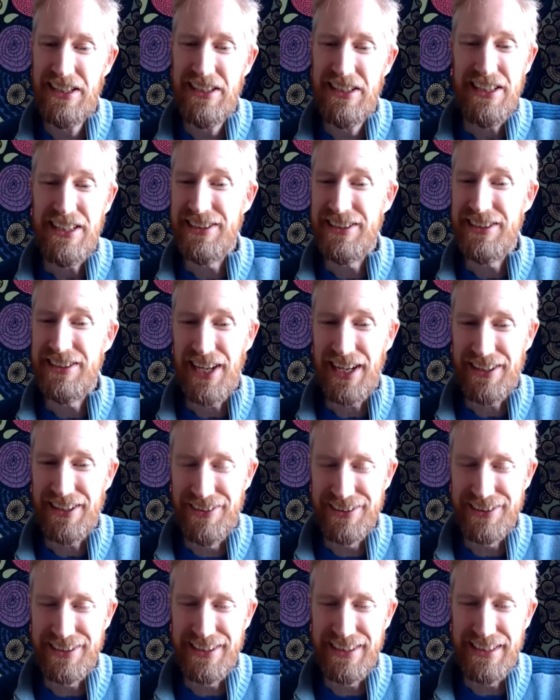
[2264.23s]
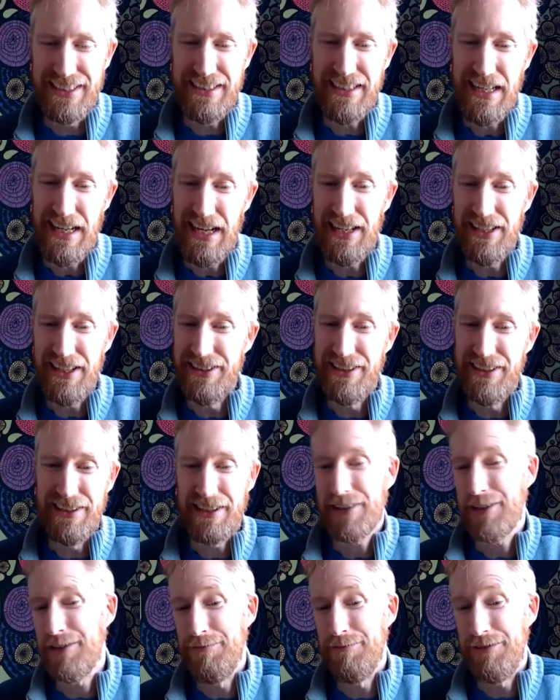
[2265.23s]
integrity, and
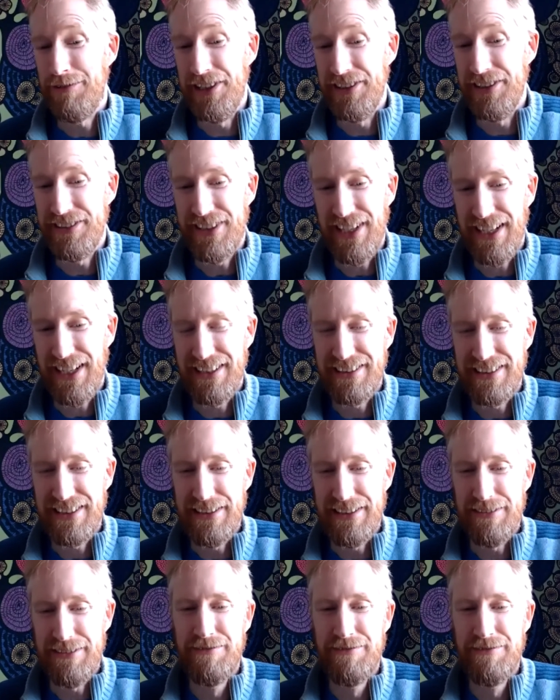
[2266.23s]
confidentiality.